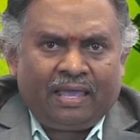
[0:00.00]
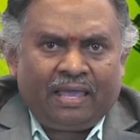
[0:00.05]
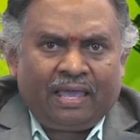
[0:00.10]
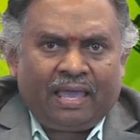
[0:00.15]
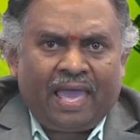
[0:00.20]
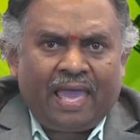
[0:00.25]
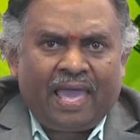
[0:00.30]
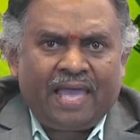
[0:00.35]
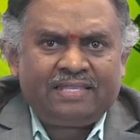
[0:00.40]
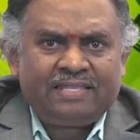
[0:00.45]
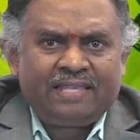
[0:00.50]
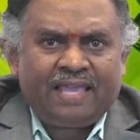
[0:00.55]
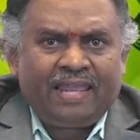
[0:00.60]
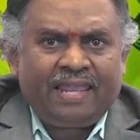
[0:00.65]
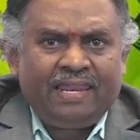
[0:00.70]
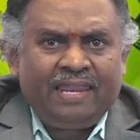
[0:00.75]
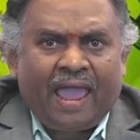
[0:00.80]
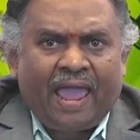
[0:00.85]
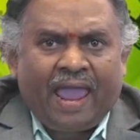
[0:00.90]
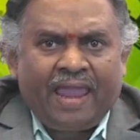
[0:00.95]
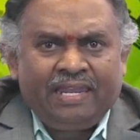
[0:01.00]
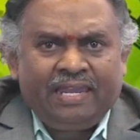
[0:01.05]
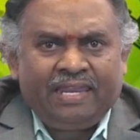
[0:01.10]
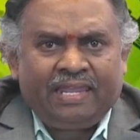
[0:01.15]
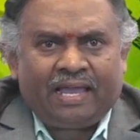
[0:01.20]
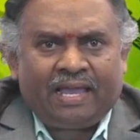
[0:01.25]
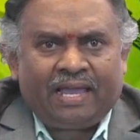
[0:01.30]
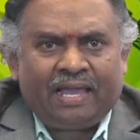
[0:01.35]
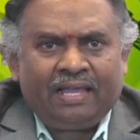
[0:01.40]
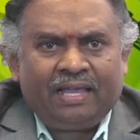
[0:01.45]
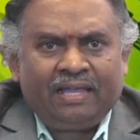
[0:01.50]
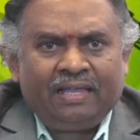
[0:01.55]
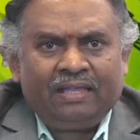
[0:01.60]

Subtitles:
as any idea